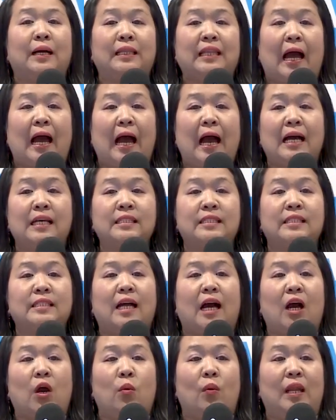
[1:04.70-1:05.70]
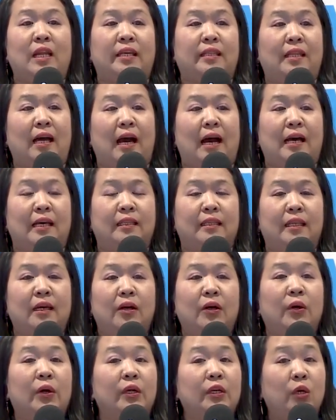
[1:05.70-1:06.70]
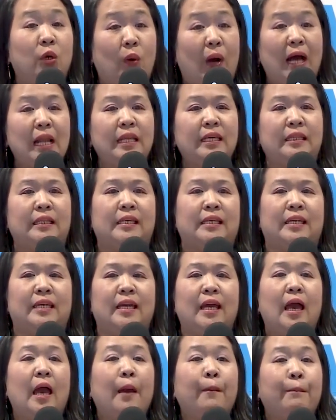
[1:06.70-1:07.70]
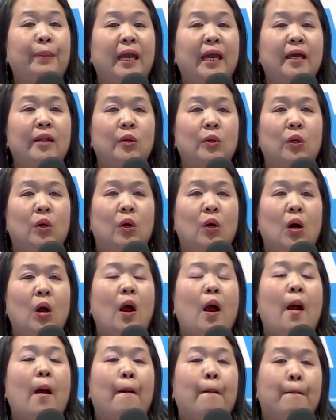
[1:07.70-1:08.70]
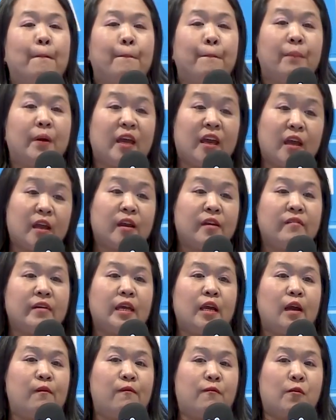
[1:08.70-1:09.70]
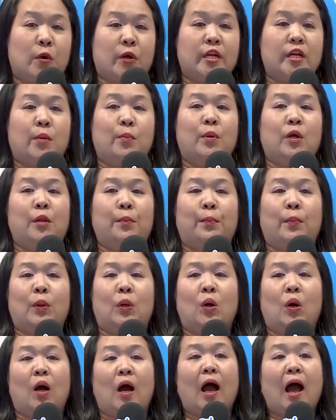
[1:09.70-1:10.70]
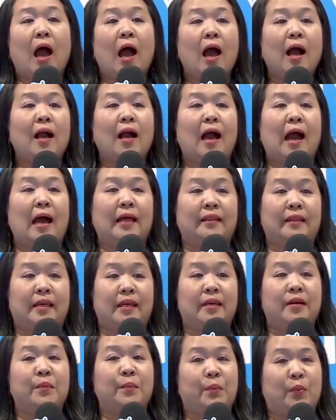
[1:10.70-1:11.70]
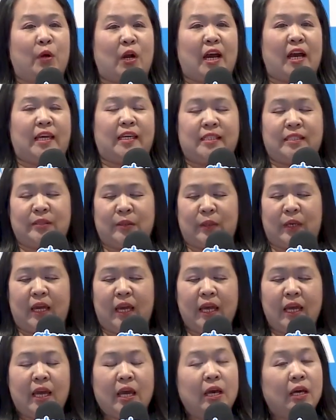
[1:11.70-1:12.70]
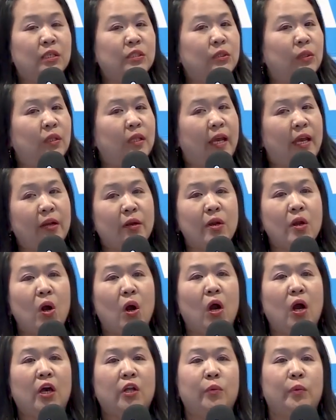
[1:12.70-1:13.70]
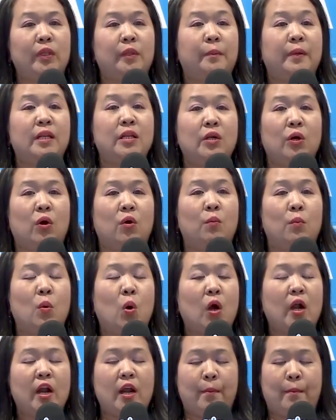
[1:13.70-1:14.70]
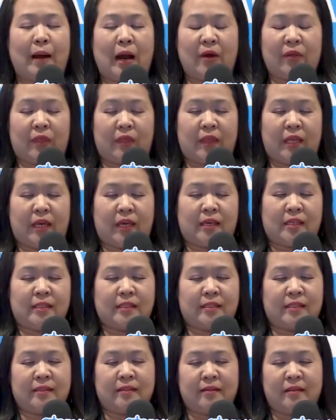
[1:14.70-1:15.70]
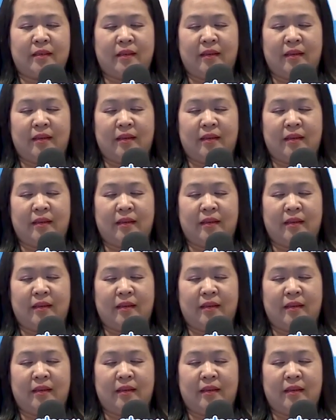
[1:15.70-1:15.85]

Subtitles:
mataas na kwalidad or quality, pero very affordable po ang ating price. Okay? So later on, we'll be know more about this.